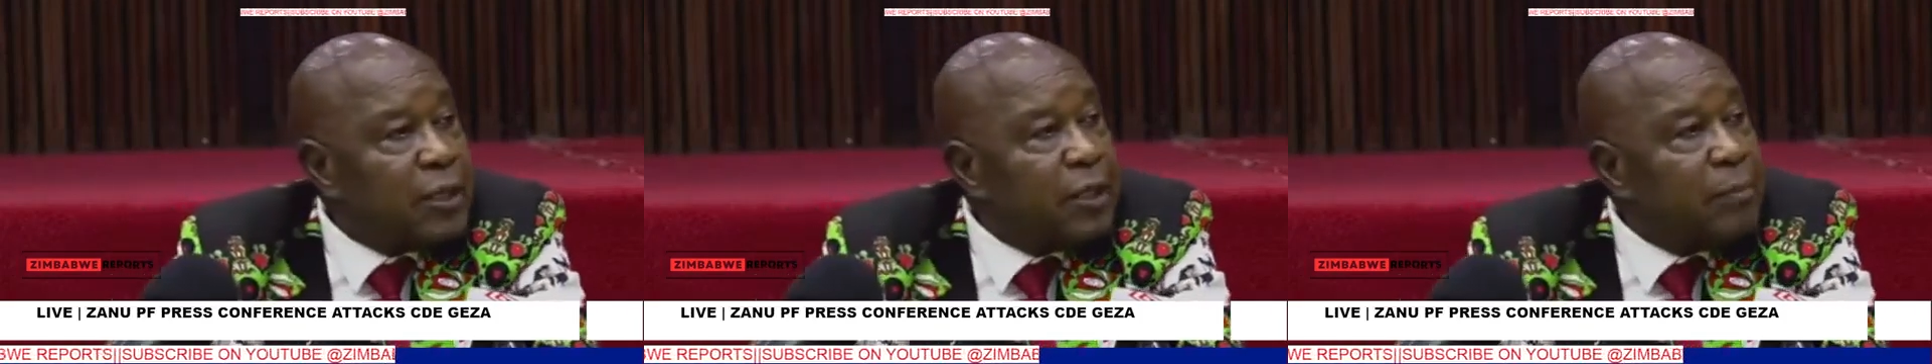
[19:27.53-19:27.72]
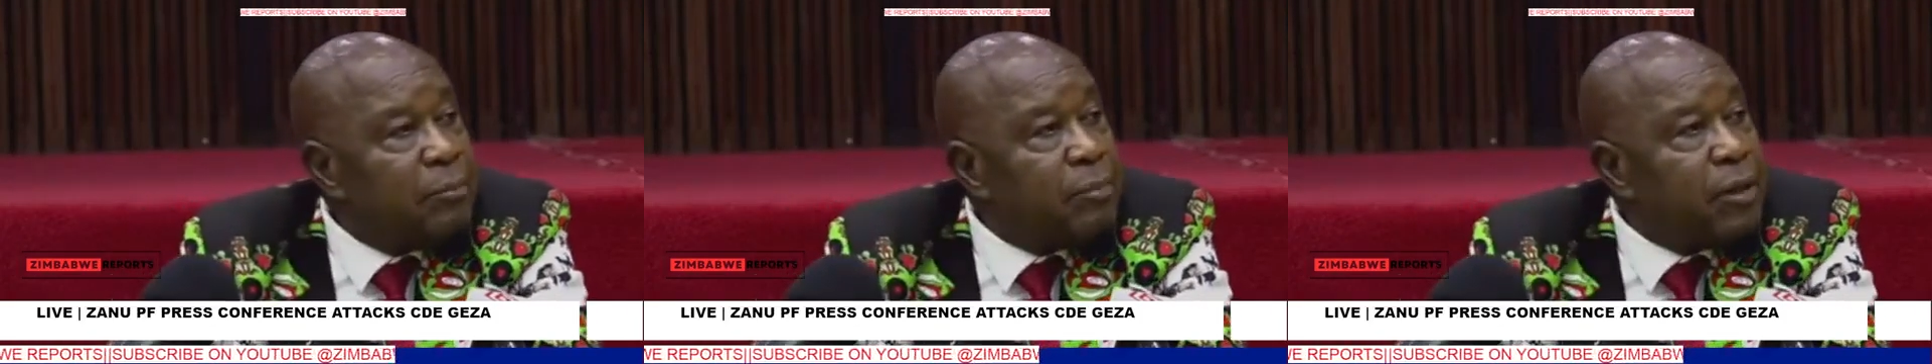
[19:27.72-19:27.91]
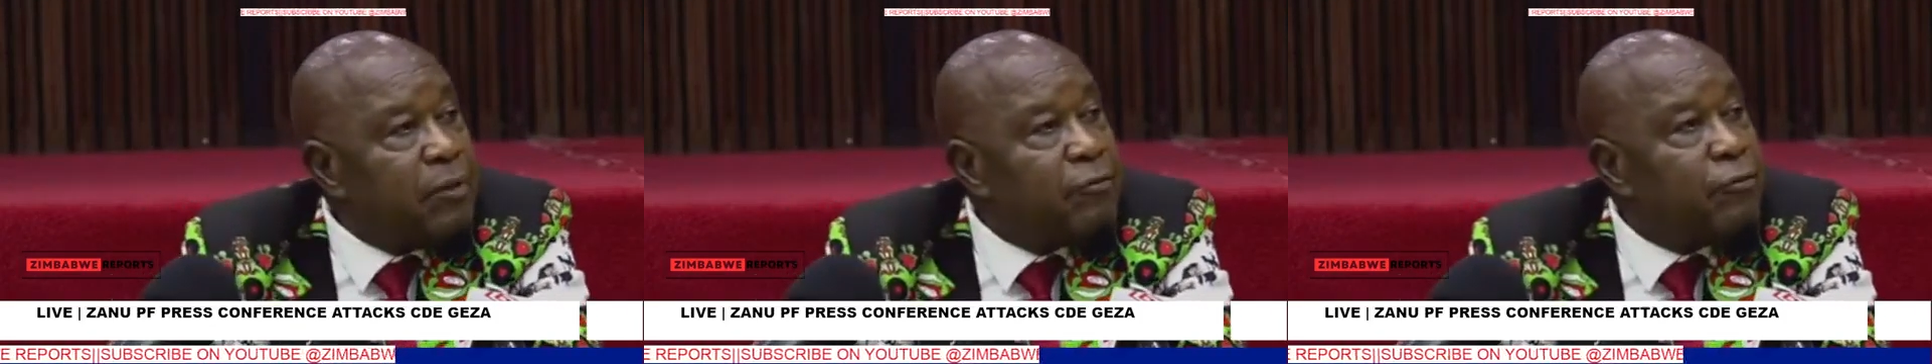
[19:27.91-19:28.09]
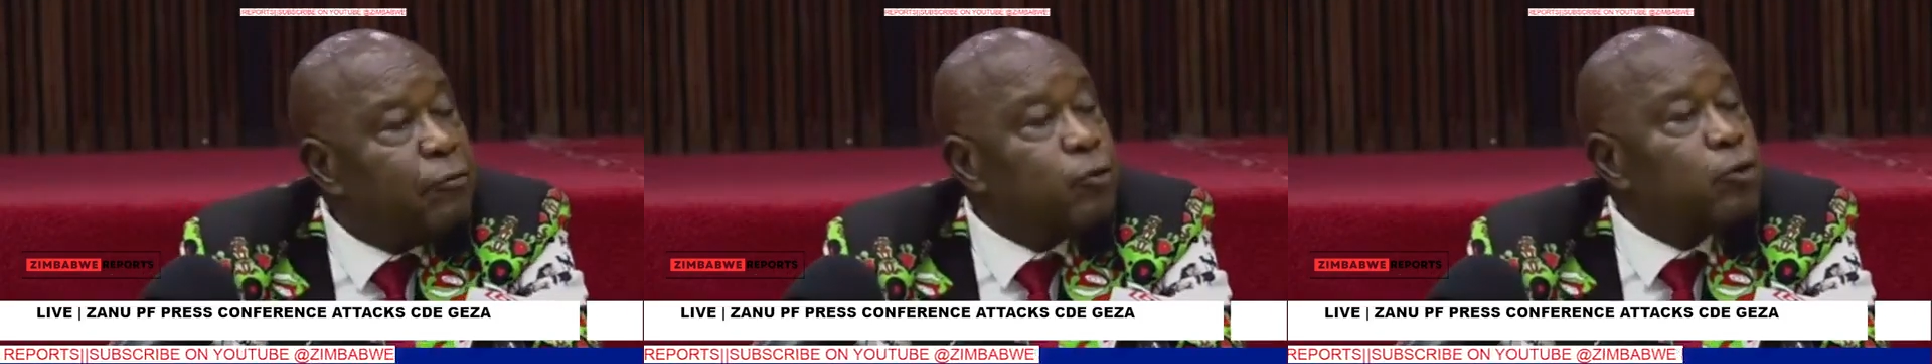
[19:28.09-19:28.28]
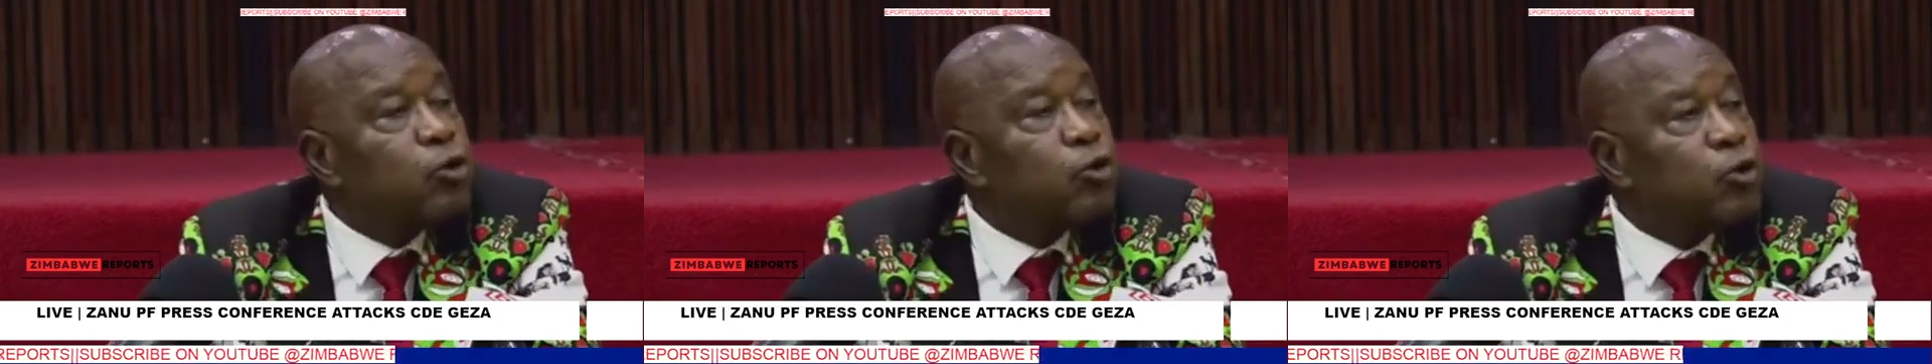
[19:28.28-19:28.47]
they bring
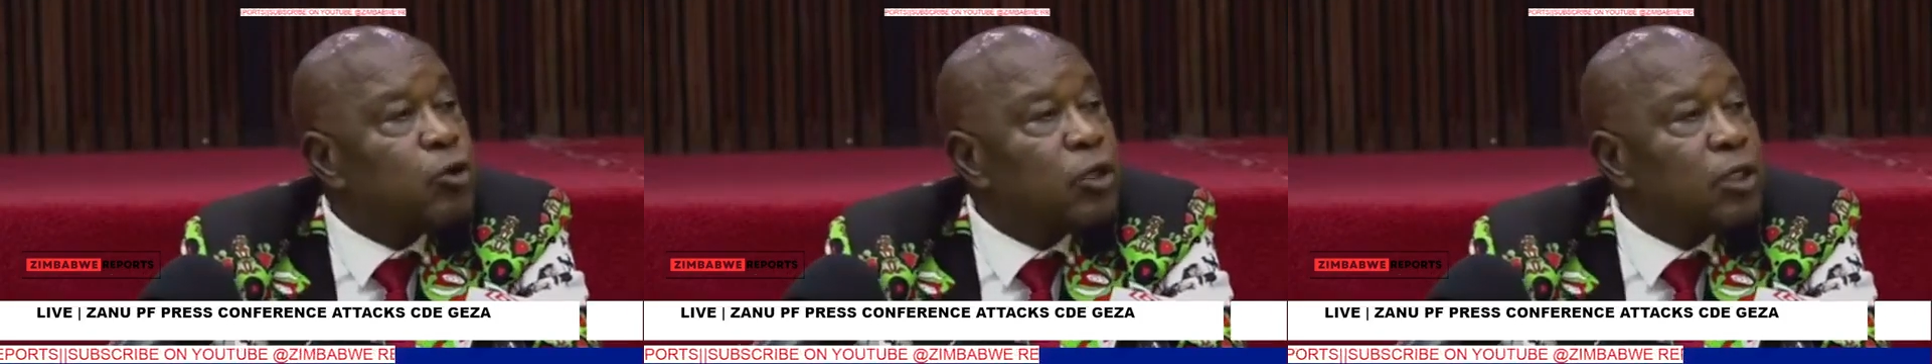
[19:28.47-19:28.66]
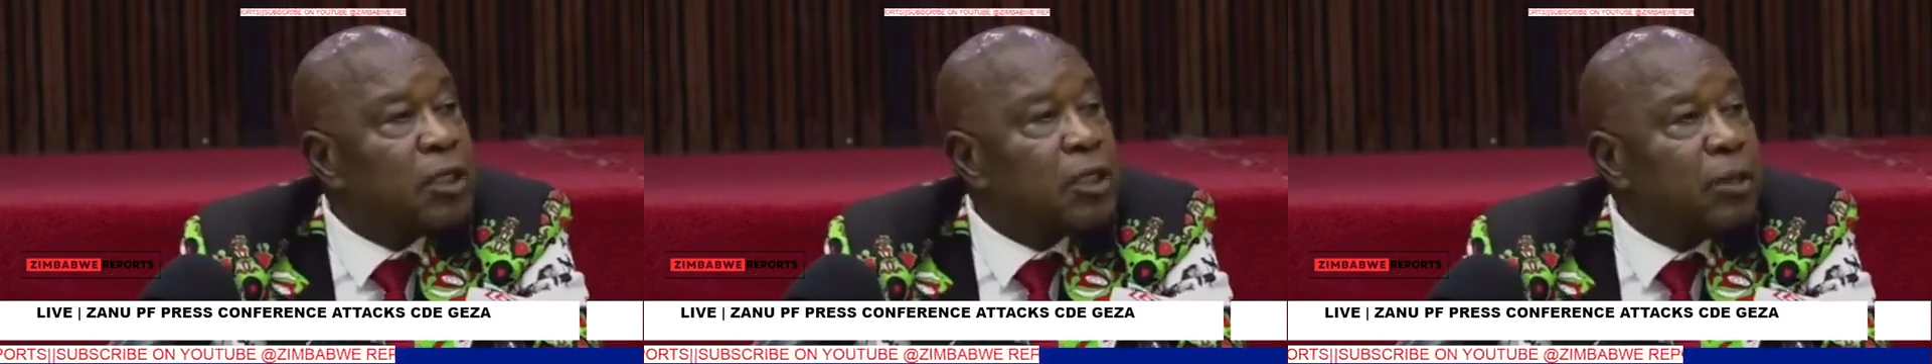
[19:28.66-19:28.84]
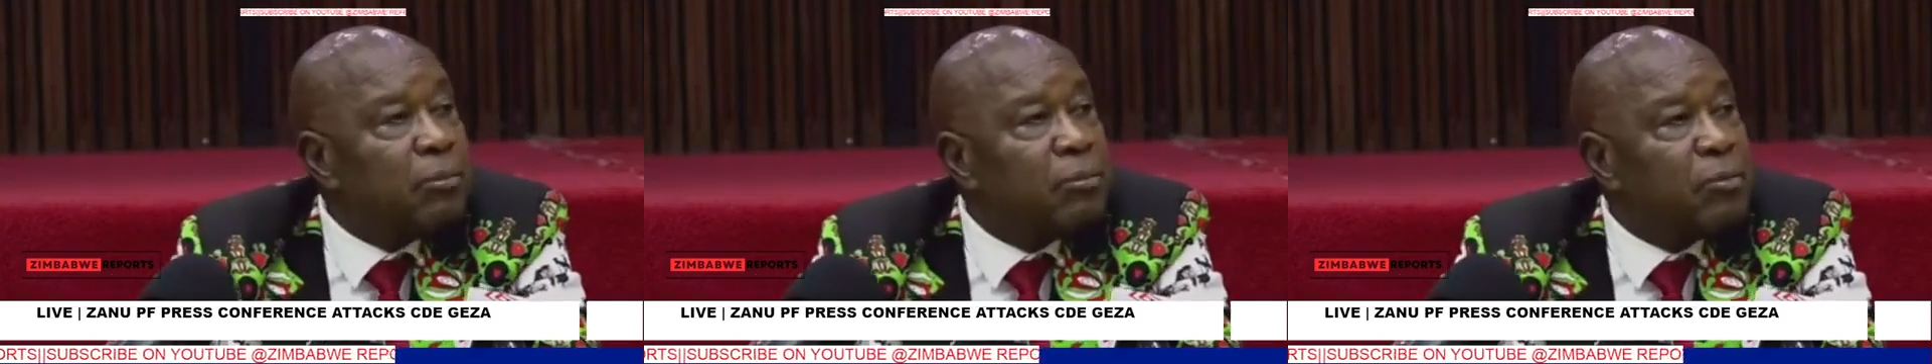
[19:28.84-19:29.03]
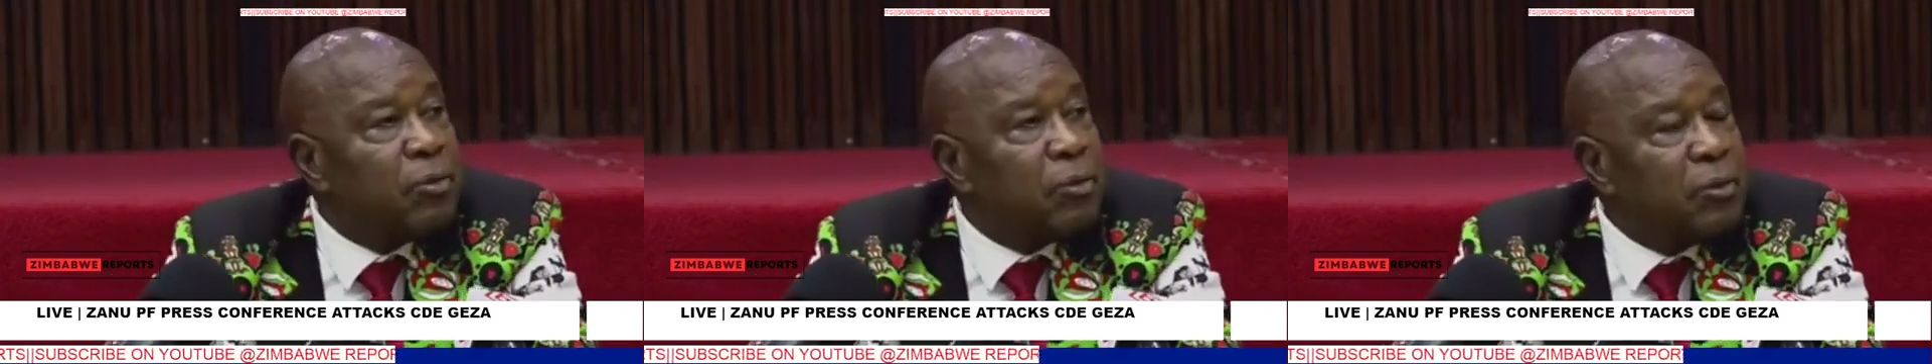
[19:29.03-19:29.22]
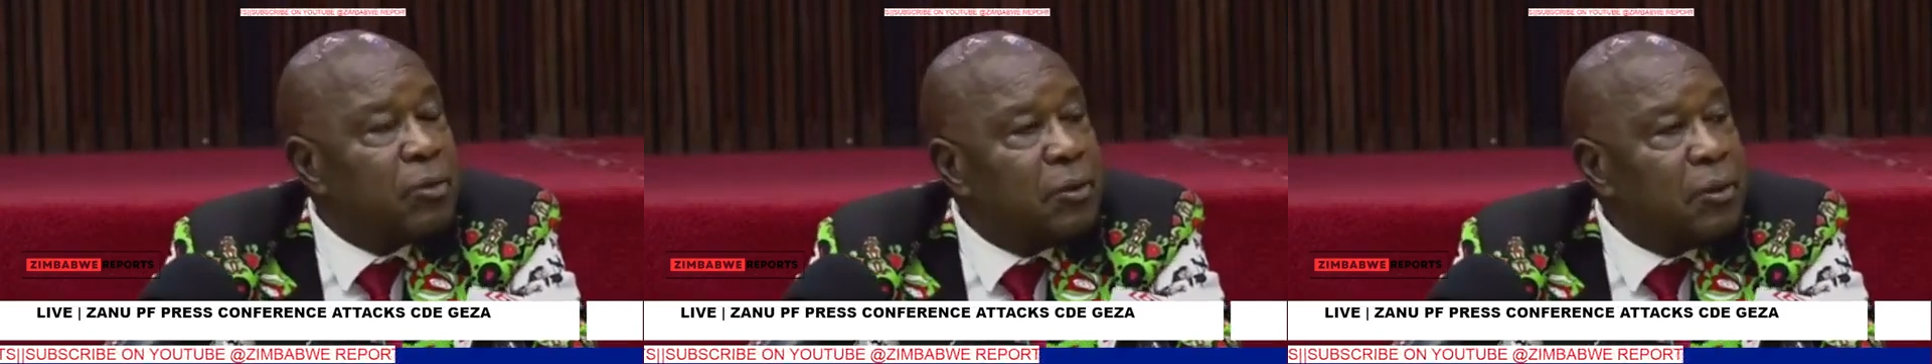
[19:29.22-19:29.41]
food to the table,